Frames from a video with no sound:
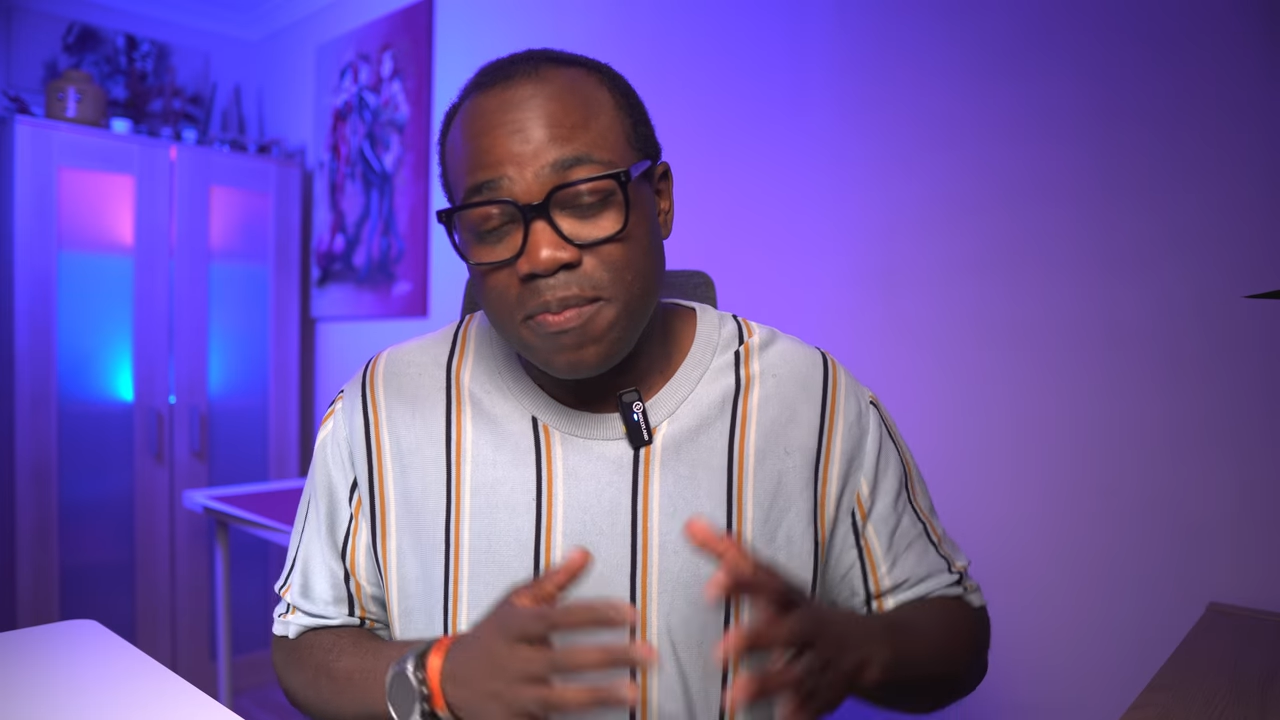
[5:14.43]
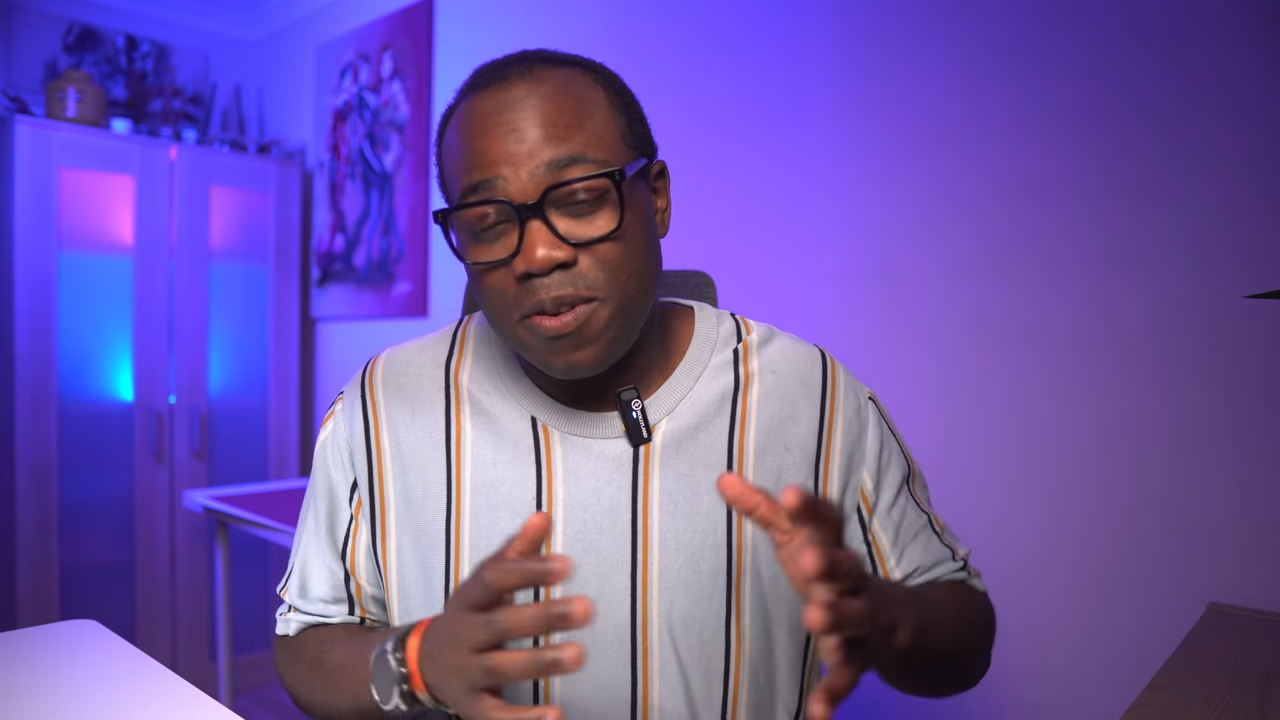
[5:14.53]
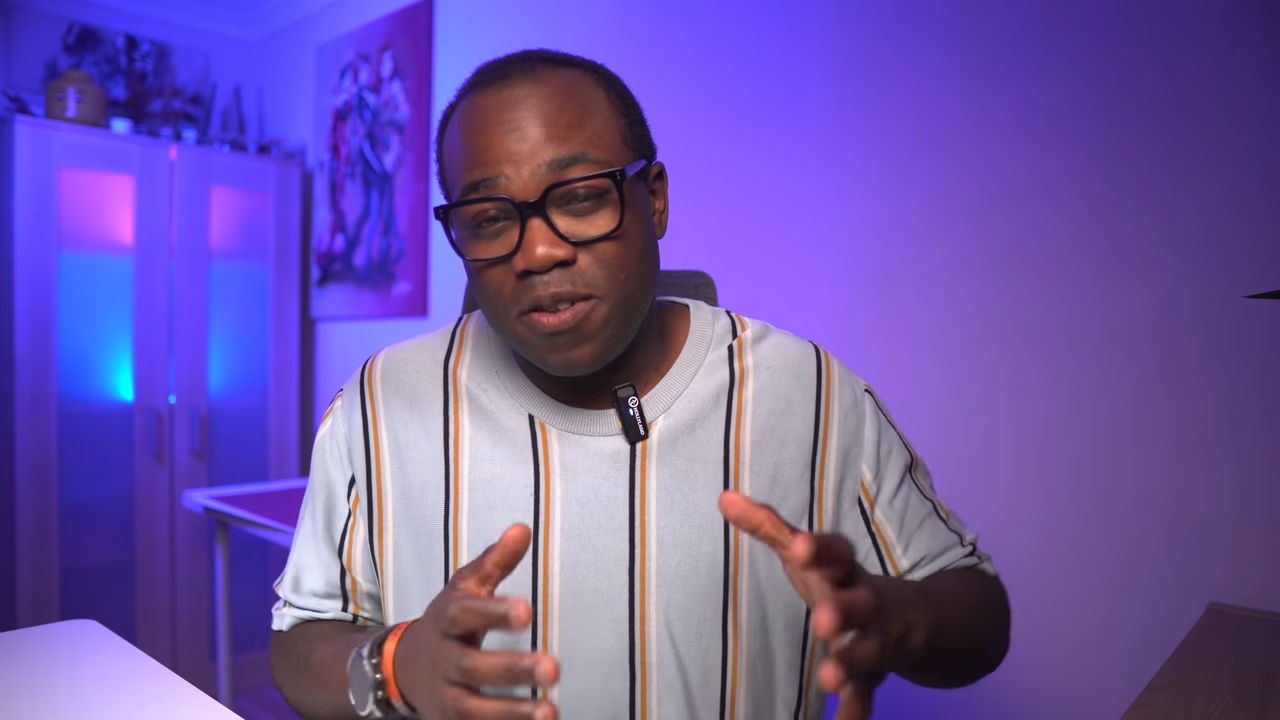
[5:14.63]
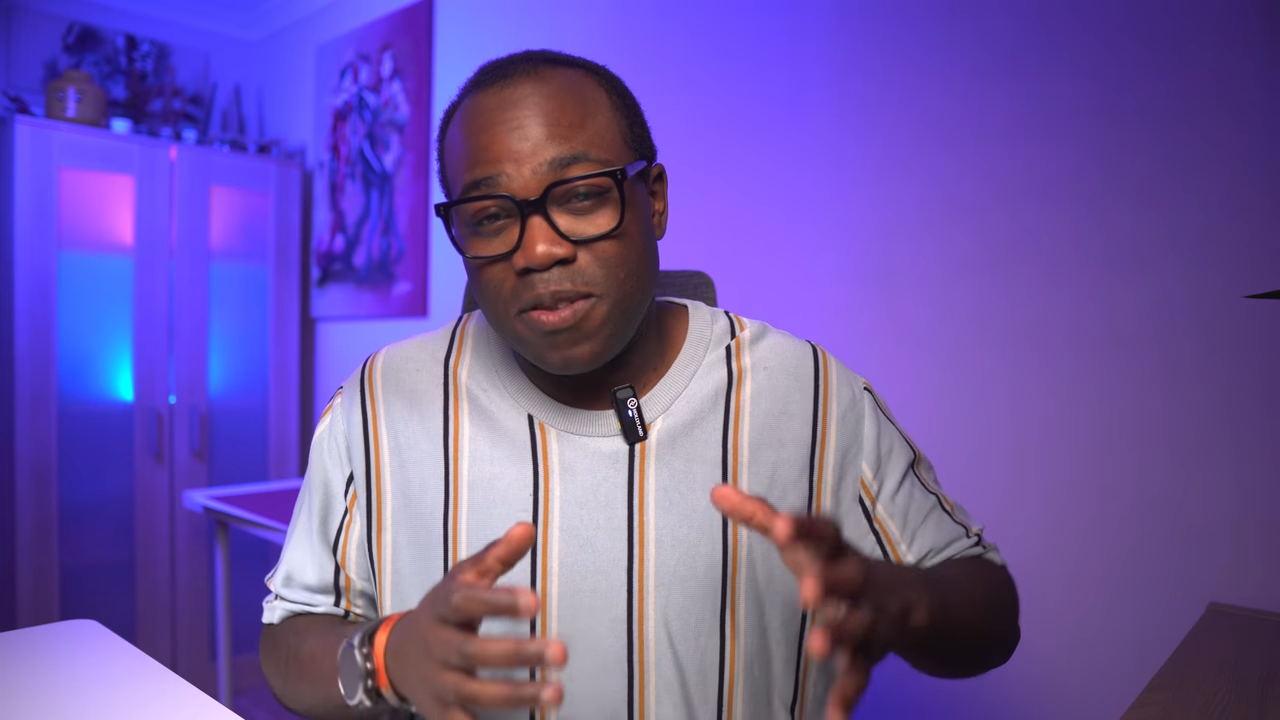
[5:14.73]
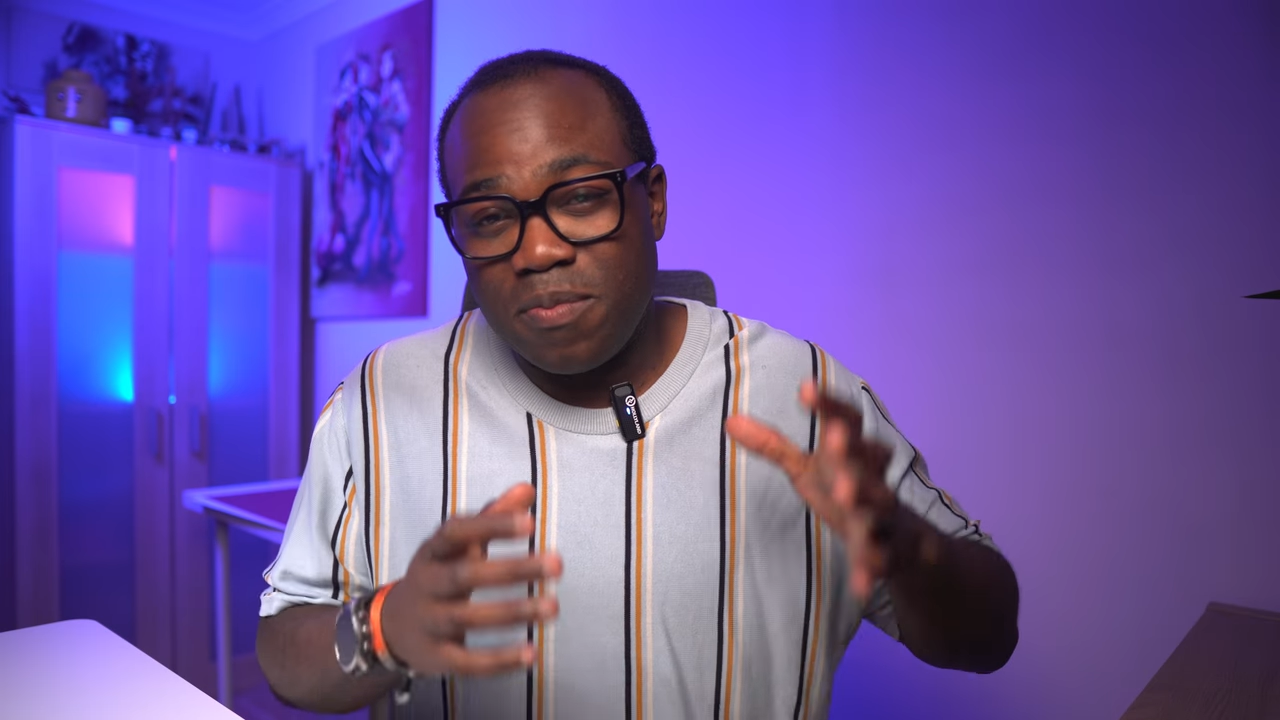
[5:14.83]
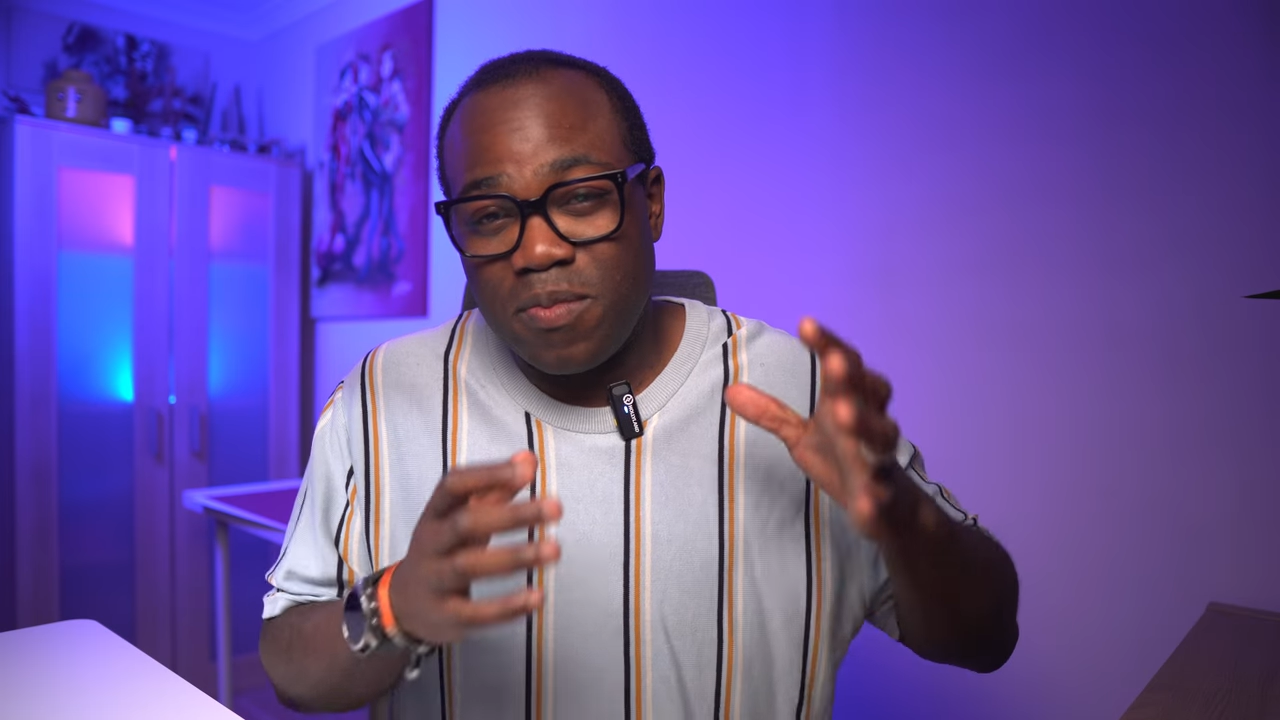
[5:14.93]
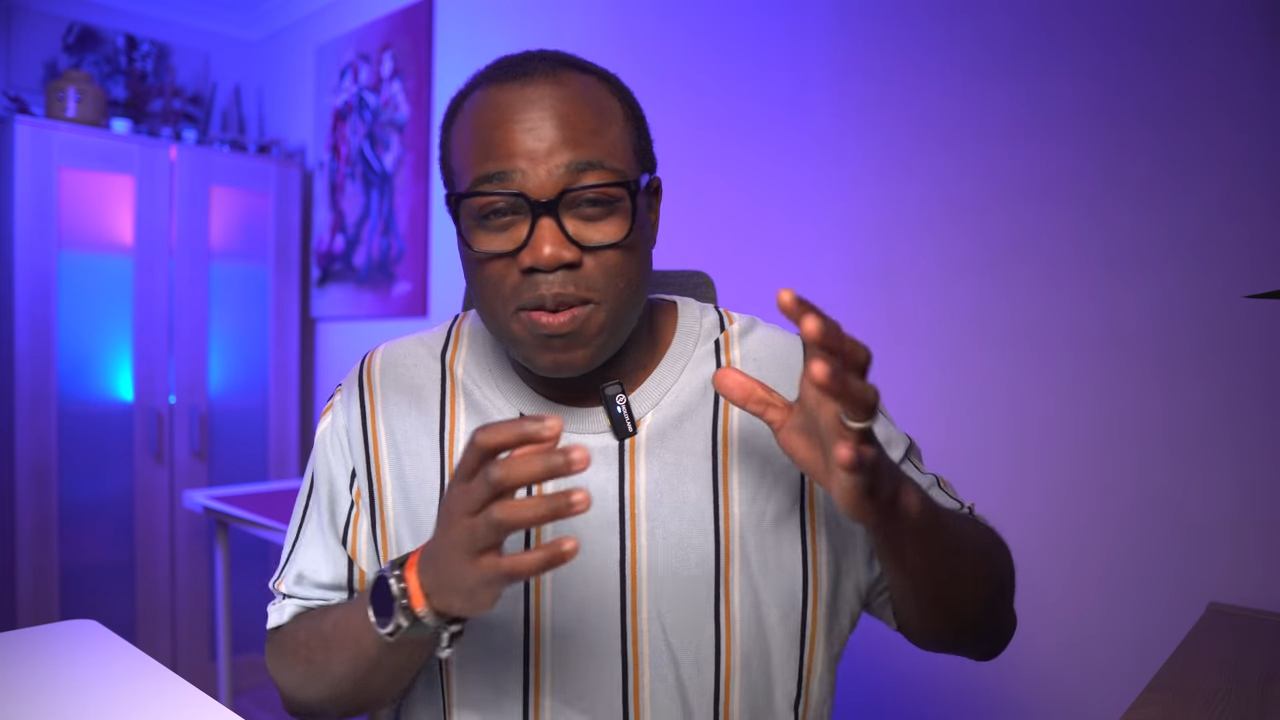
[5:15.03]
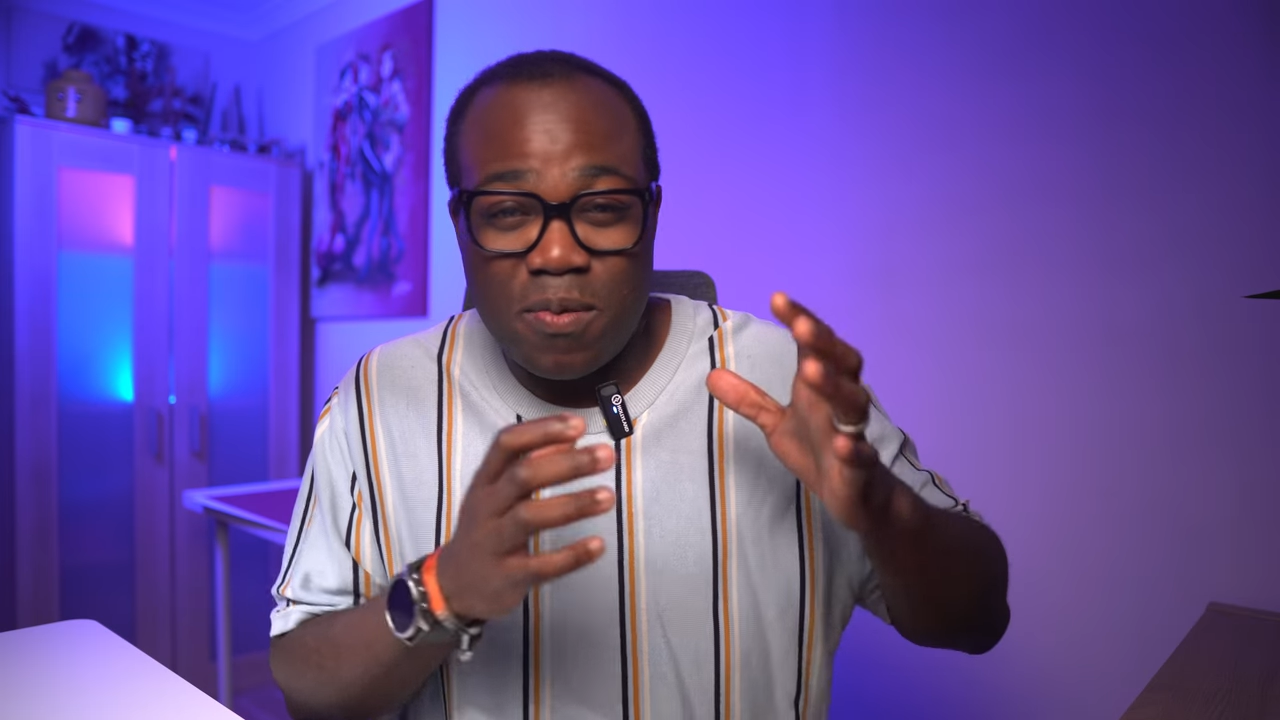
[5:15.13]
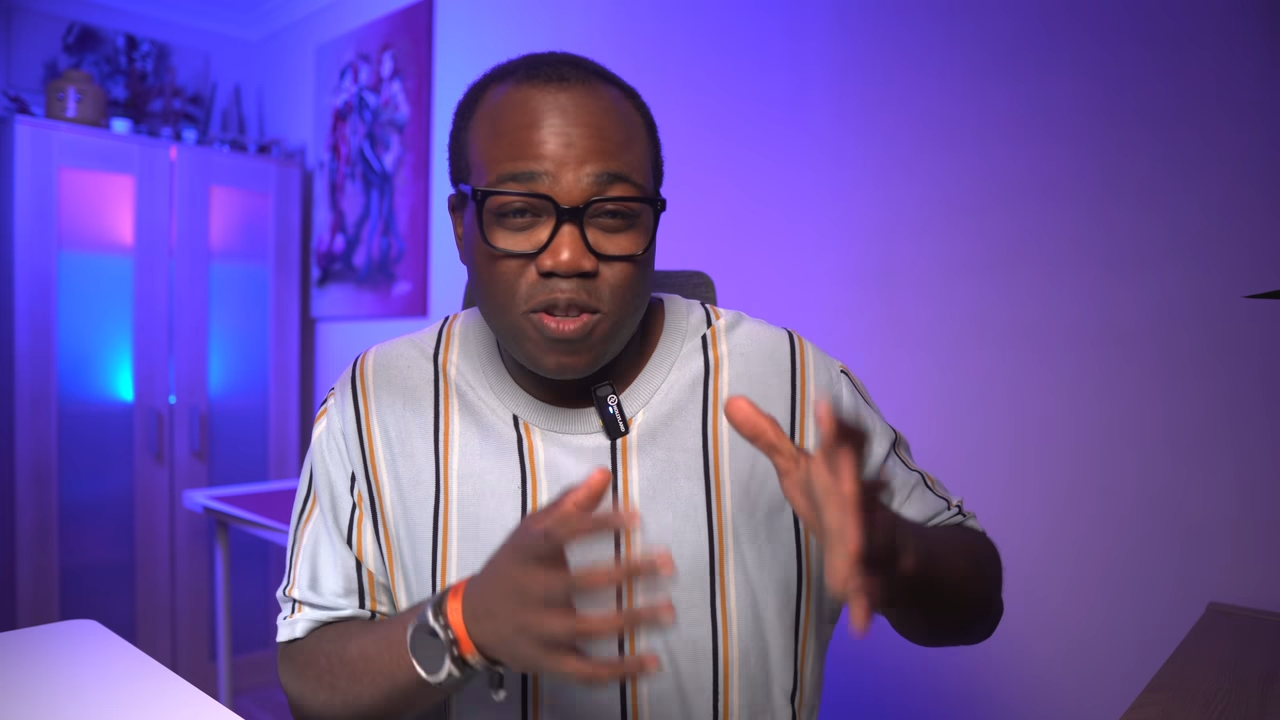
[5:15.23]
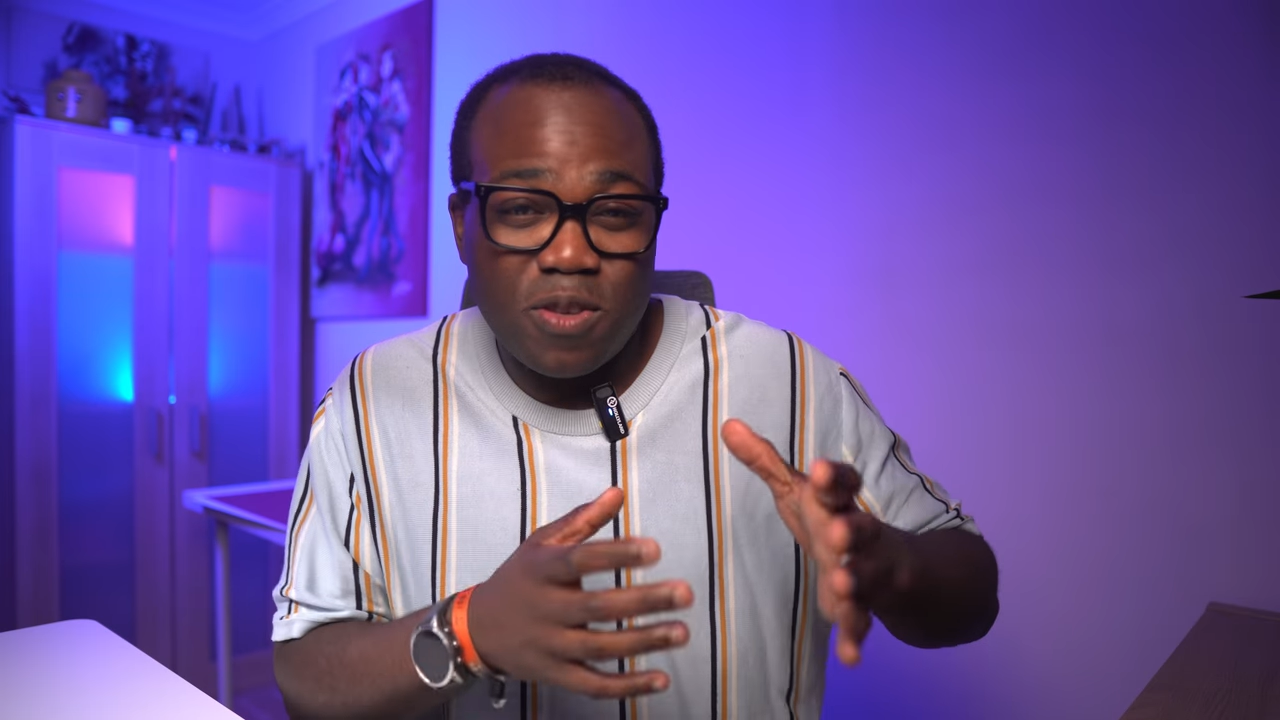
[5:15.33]
But
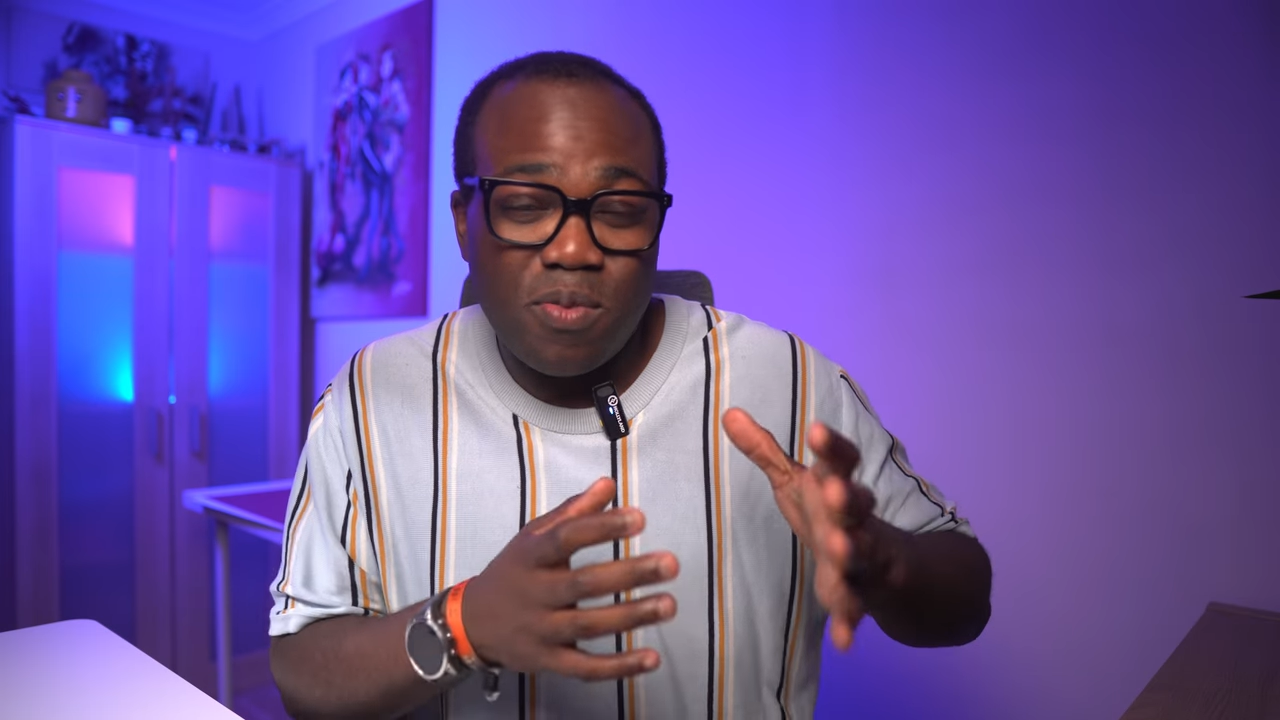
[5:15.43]
most